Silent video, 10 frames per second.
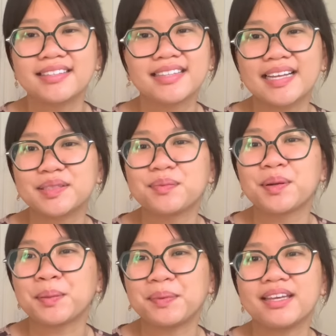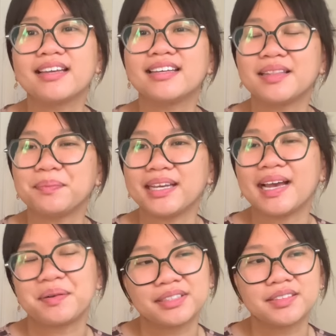That's where the big
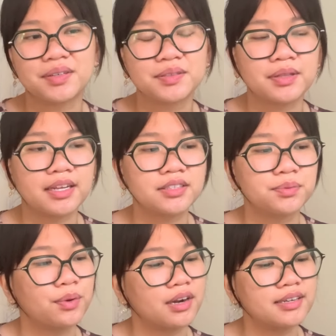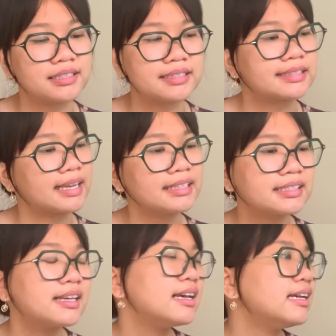houses are, so that's where it's set.